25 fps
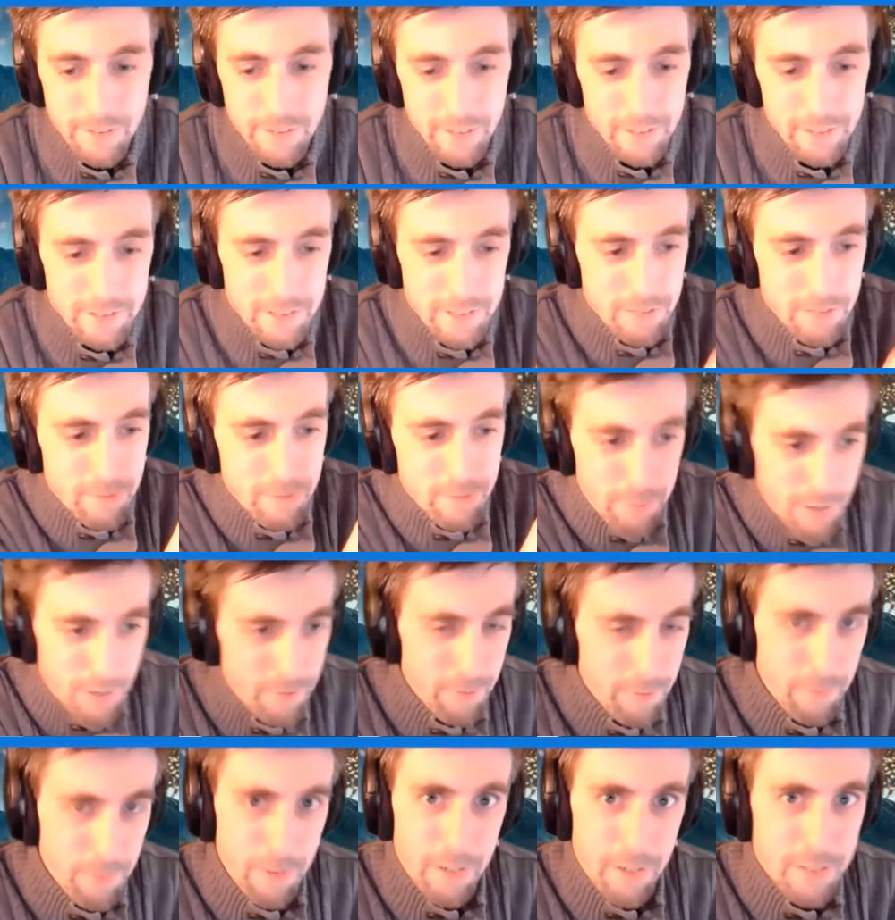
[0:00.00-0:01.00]
Saving
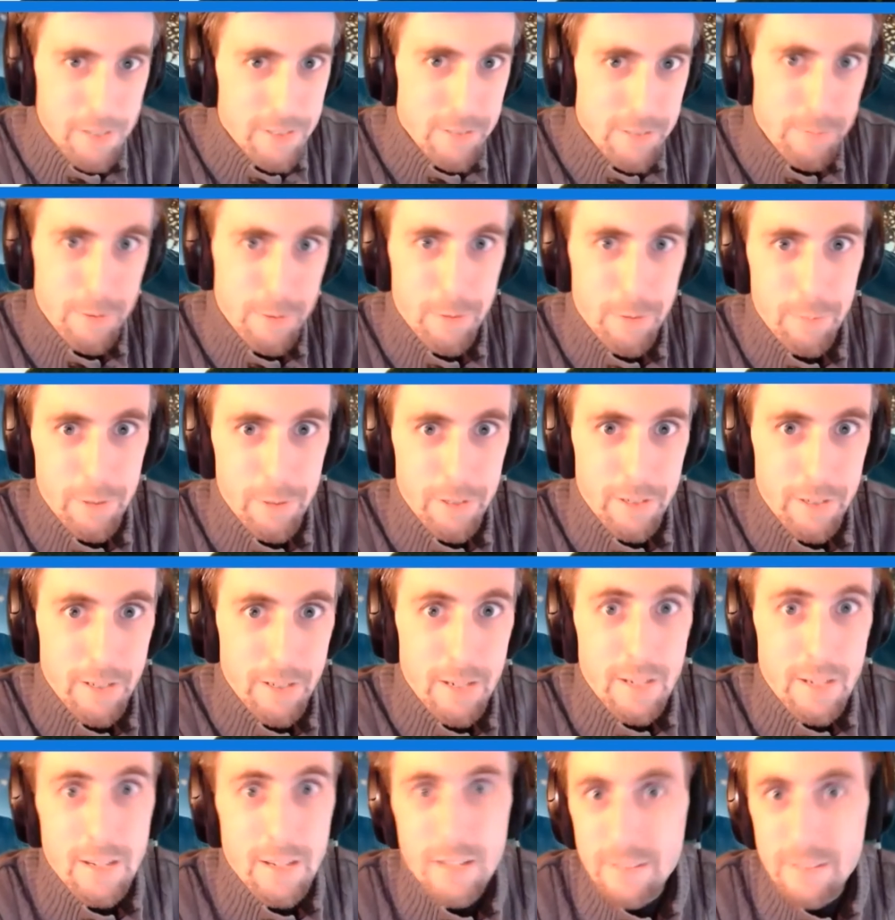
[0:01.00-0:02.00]
Private Ryan Spielberg,
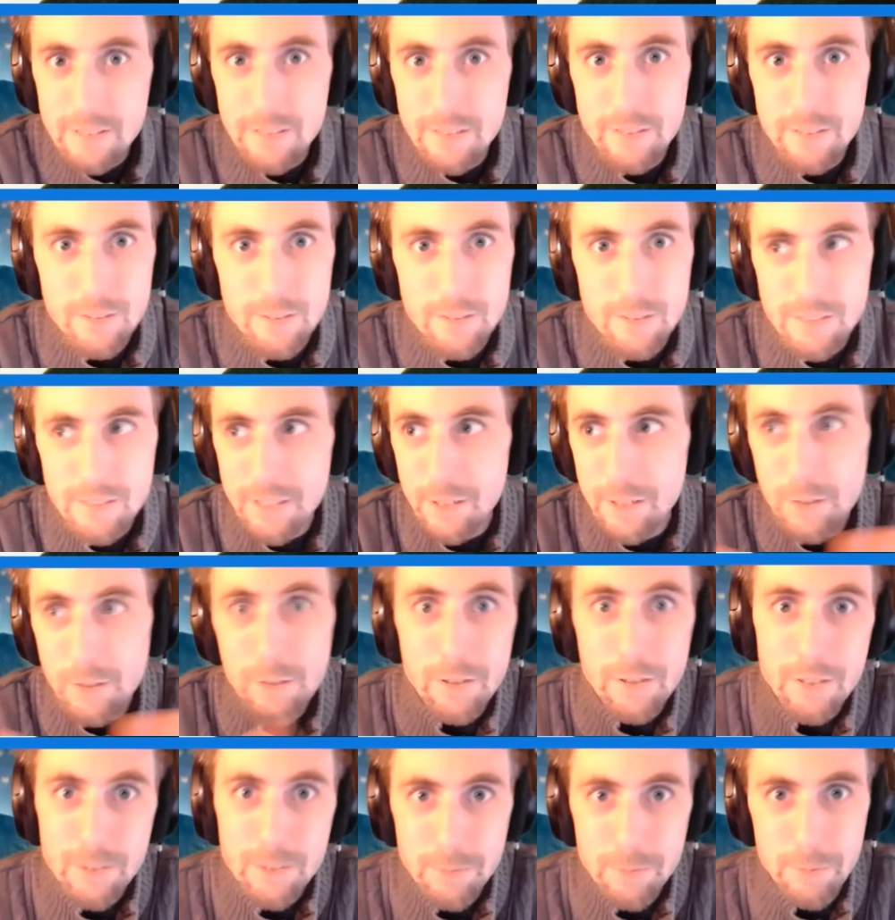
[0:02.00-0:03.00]
and then there's like
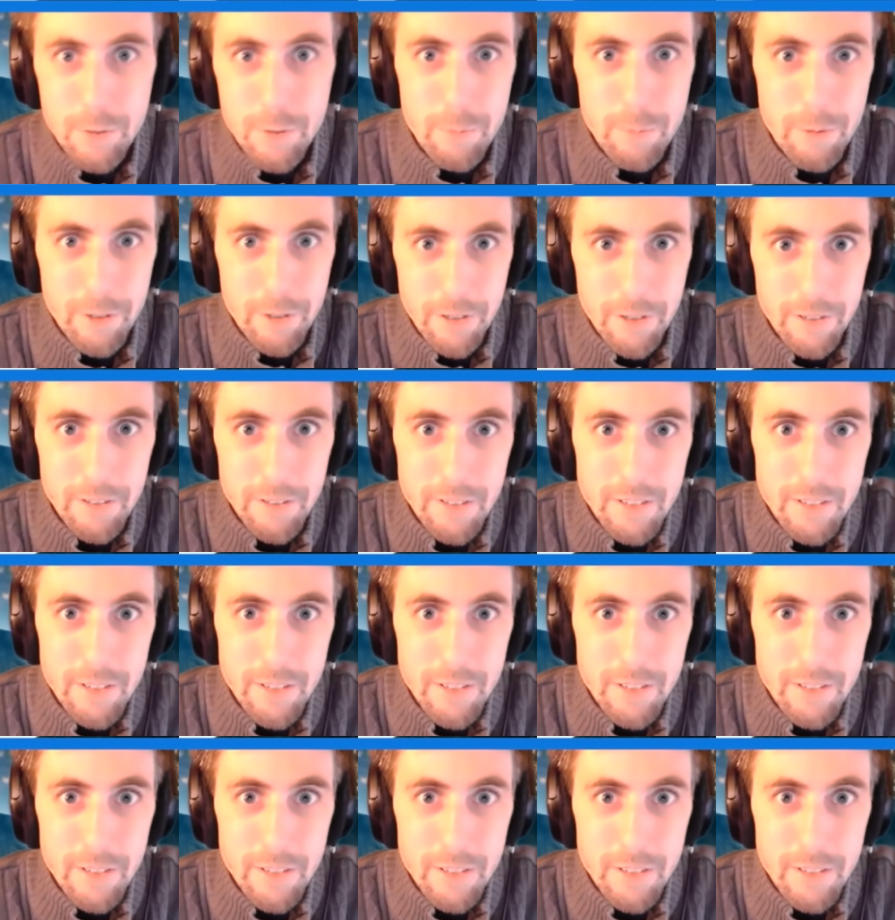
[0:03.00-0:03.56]
Hook Spielberg.